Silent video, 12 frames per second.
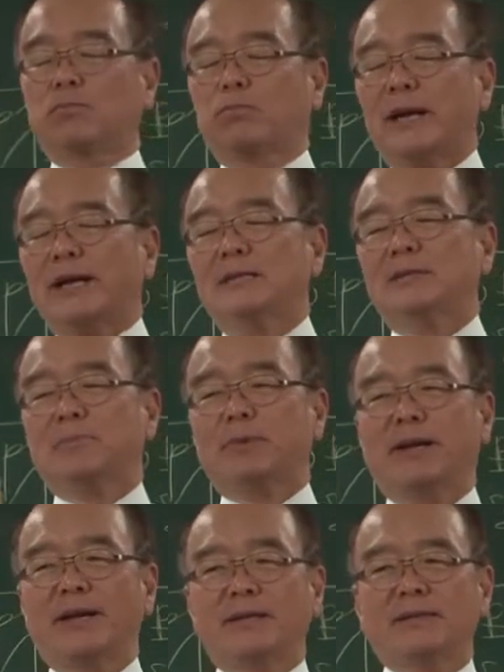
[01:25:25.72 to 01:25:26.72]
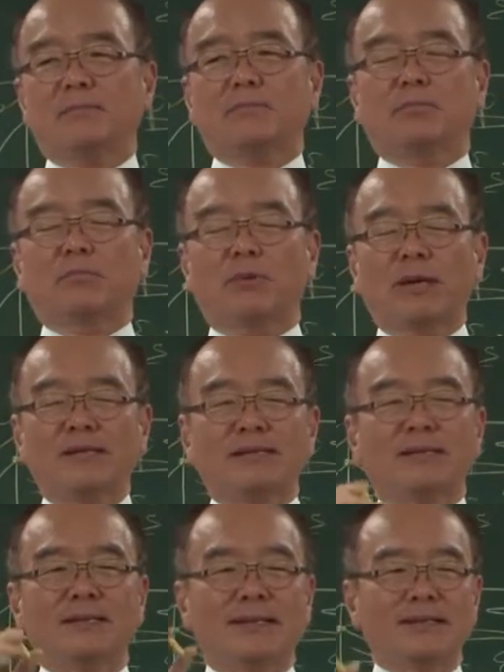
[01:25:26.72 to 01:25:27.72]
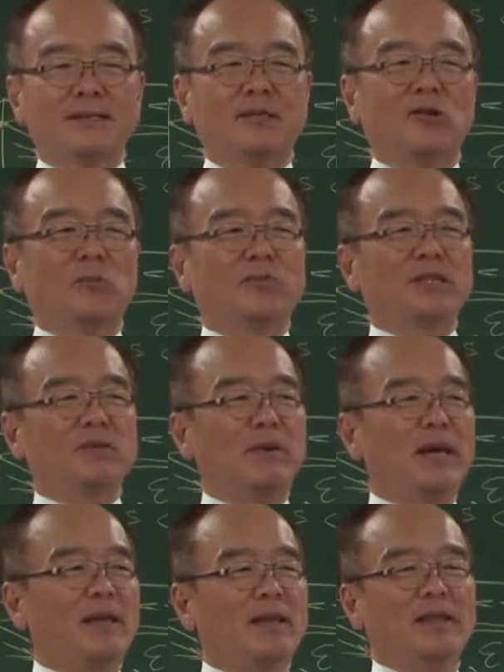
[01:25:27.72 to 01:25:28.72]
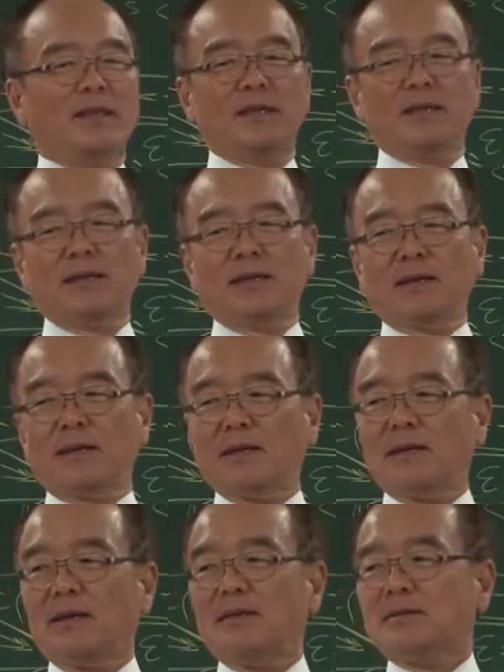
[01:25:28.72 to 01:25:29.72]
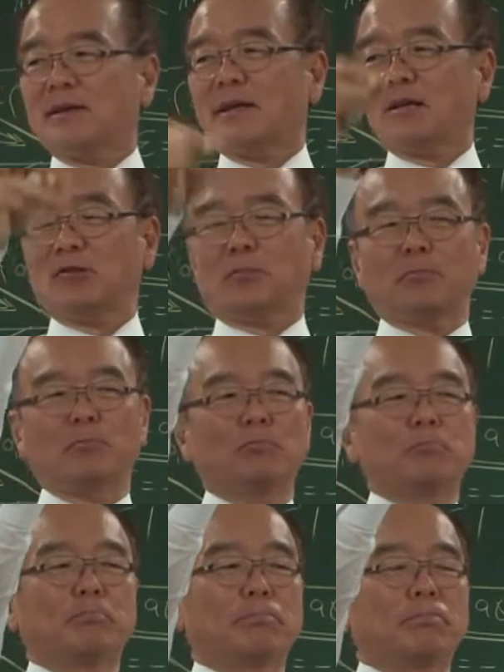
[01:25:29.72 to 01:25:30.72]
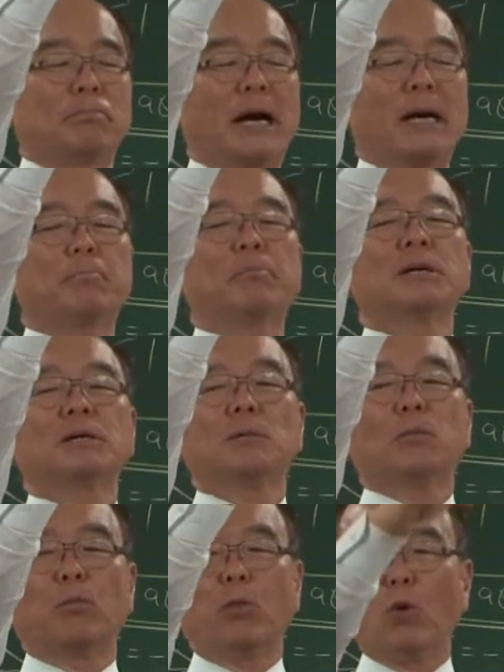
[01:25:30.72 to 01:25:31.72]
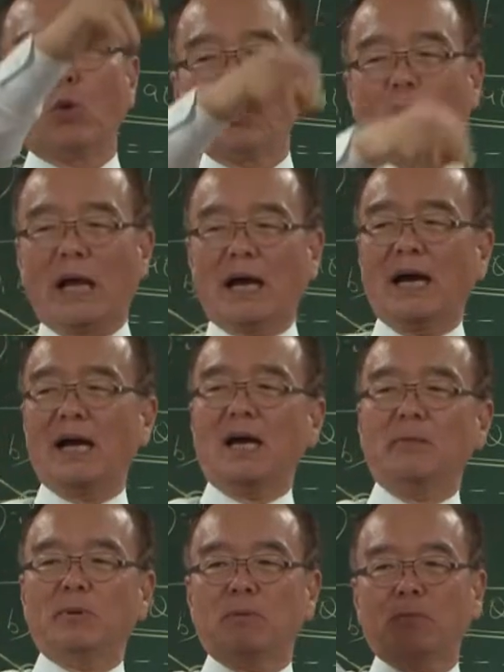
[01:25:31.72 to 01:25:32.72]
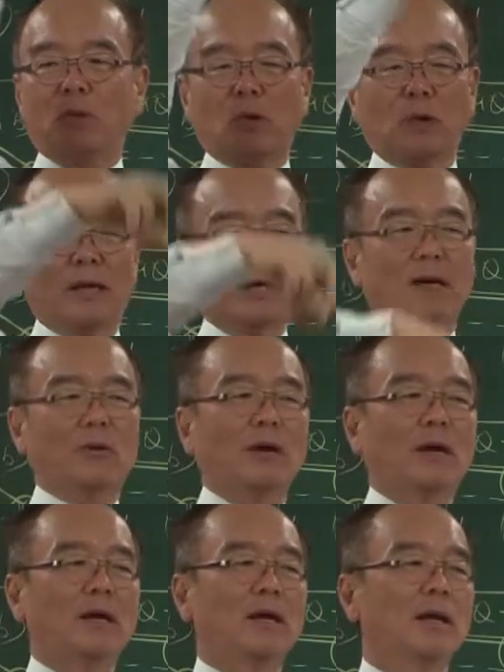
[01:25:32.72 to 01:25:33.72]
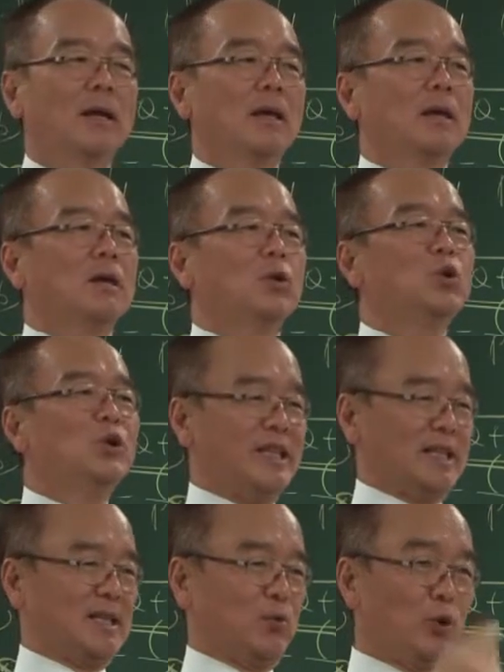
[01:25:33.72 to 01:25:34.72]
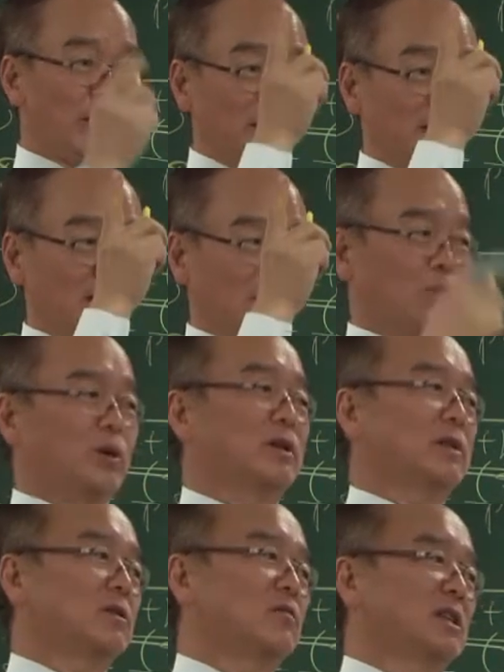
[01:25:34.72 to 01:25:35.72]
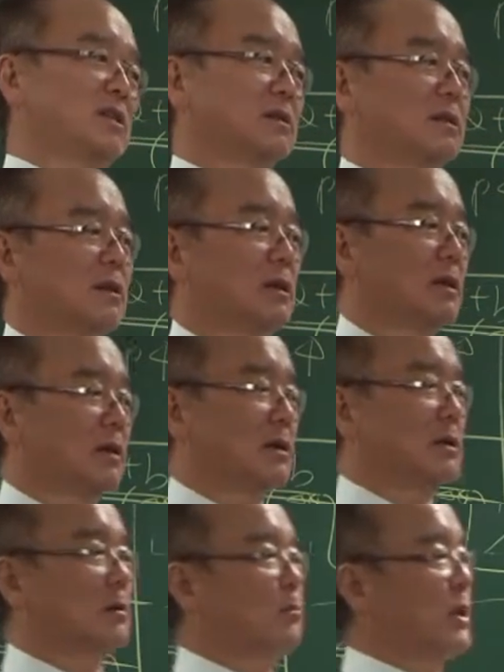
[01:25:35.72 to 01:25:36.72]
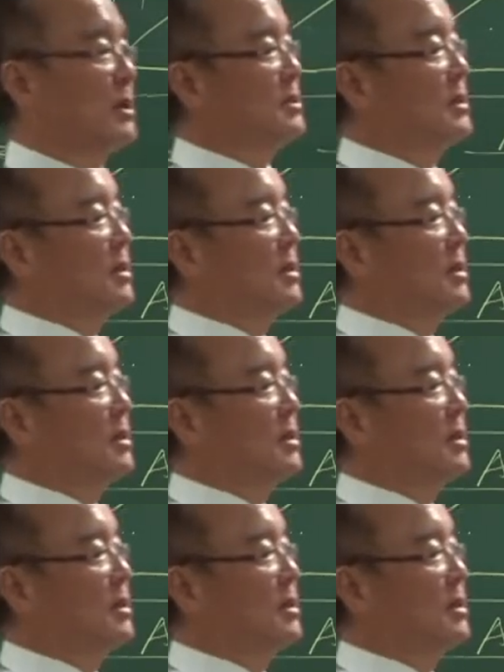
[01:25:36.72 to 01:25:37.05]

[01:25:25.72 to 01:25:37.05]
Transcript: price plus price elasticity of demand is the case of hyperbola, while unit one unit price